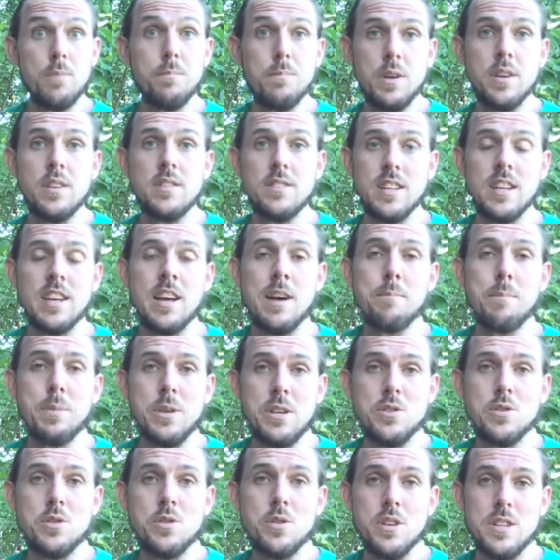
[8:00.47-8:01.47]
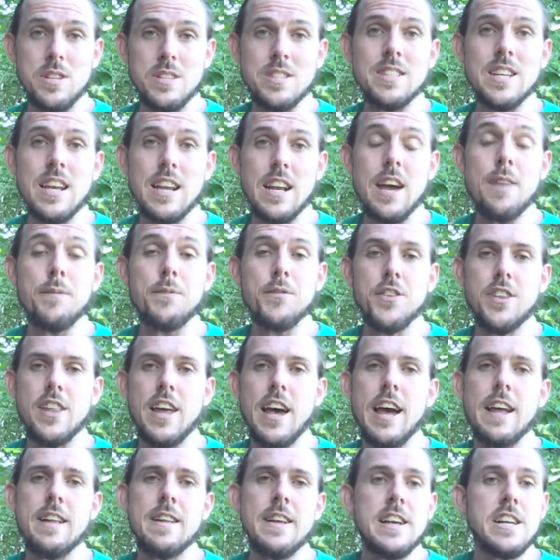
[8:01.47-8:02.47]
because the company's already set up for
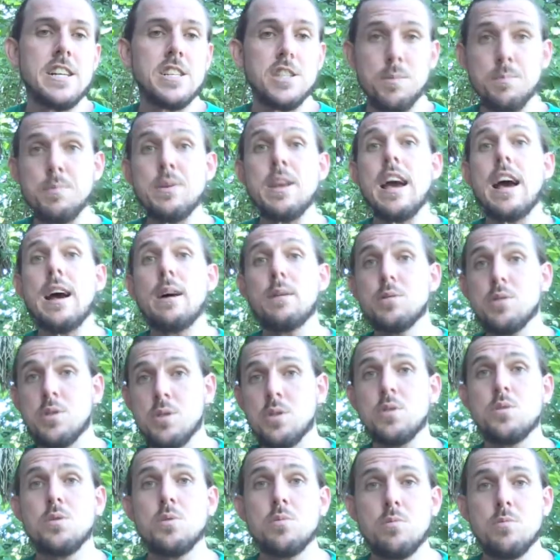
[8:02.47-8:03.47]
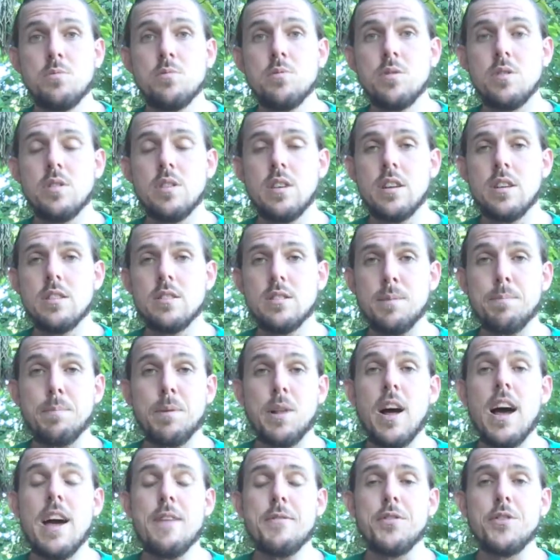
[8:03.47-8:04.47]
that, to be able to
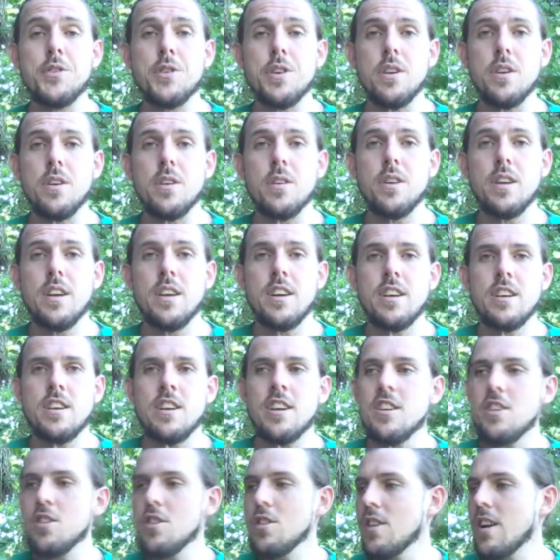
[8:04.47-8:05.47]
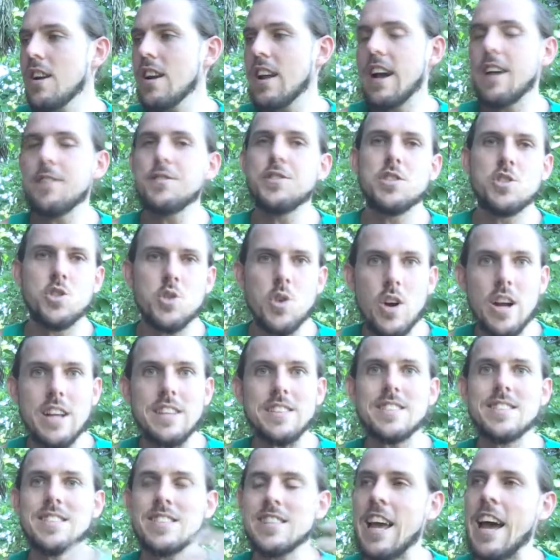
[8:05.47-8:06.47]
supply for you. You don't have to try and
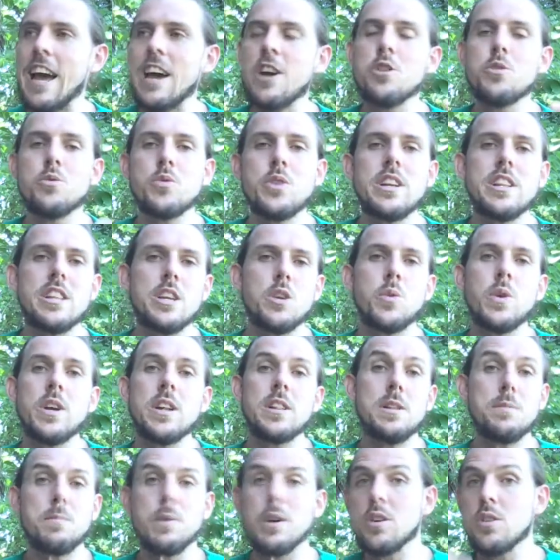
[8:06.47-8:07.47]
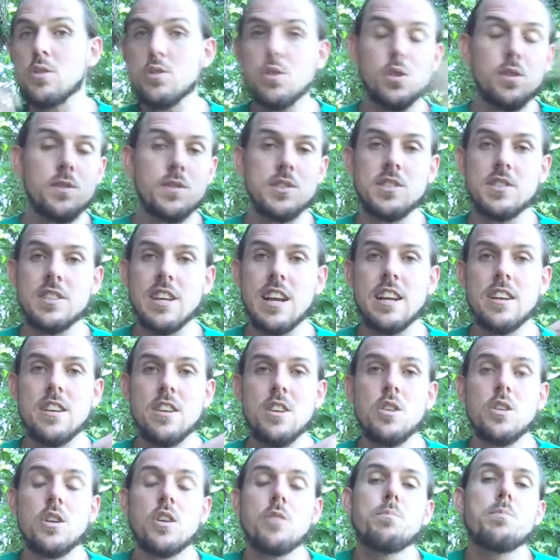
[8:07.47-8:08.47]
scale really quickly because all of a sudden
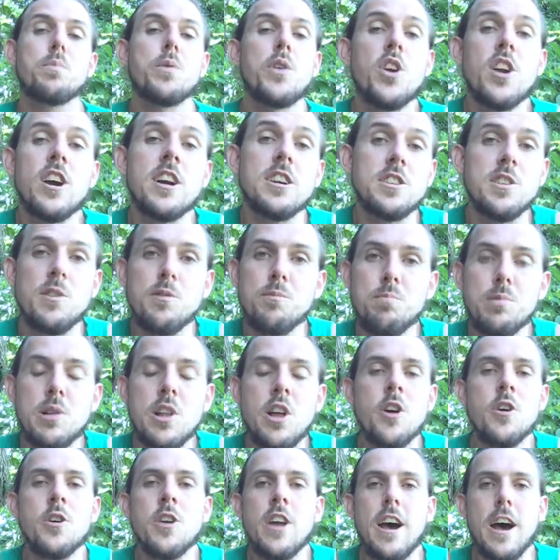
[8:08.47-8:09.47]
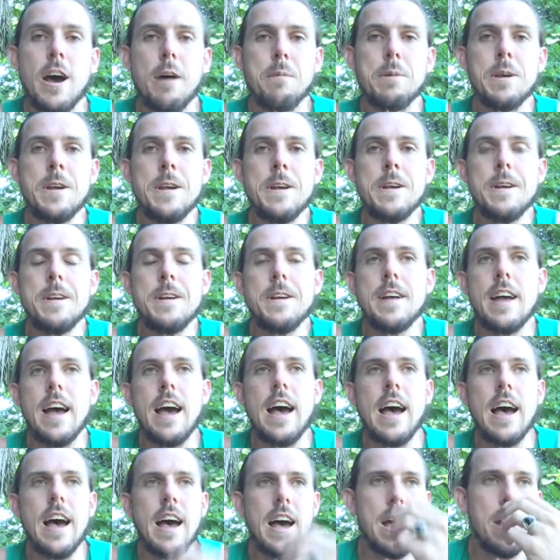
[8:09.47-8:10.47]
your products have blown up.
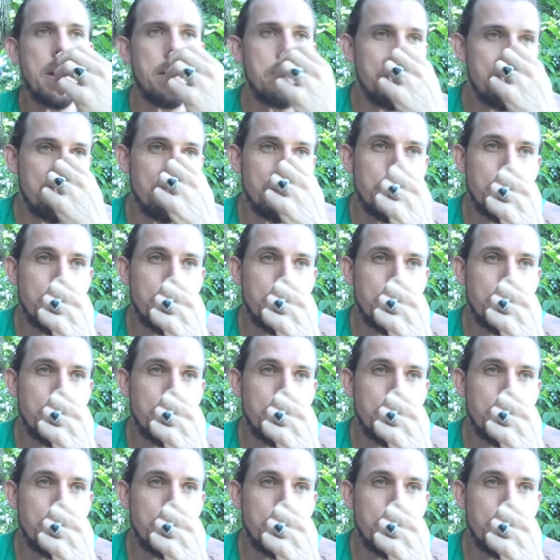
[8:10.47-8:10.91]
And